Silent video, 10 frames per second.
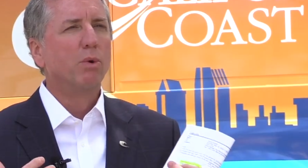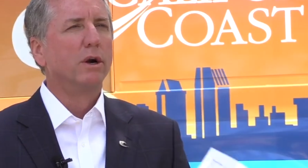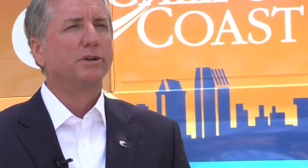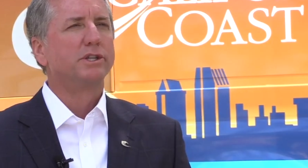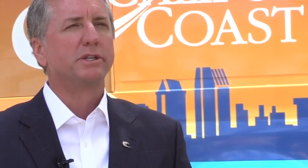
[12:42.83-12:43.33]

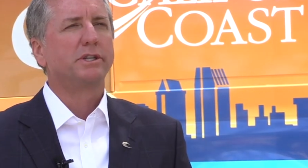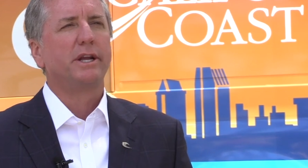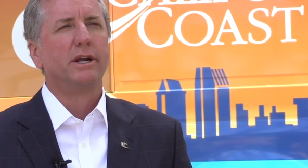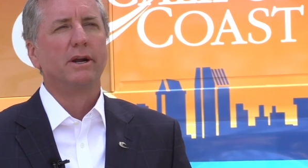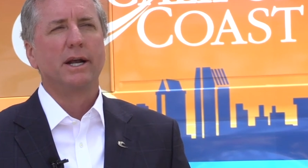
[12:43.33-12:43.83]
weren't just
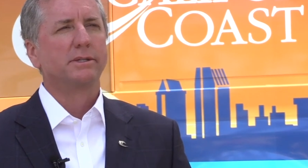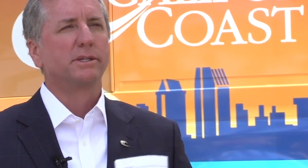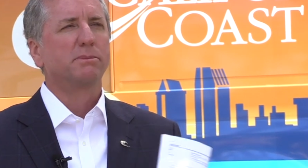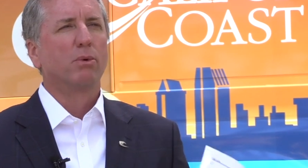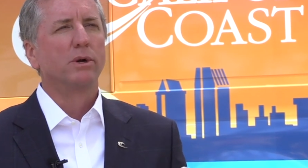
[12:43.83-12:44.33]
here as a
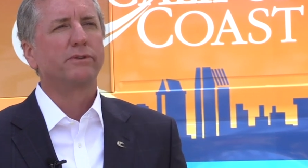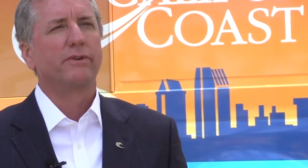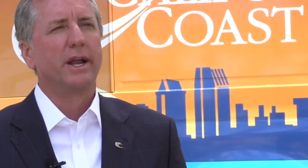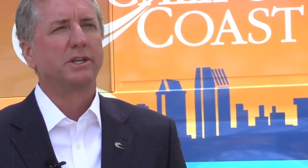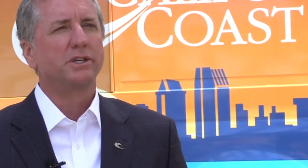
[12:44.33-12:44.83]
sports
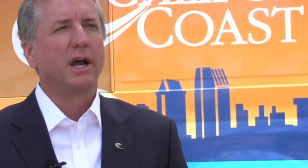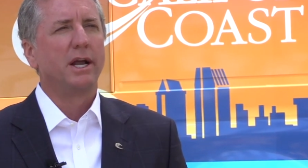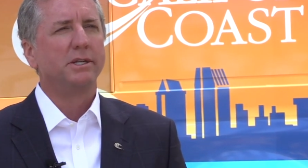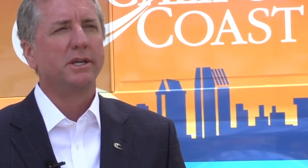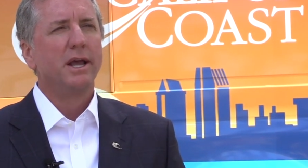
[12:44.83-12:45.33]
franchise.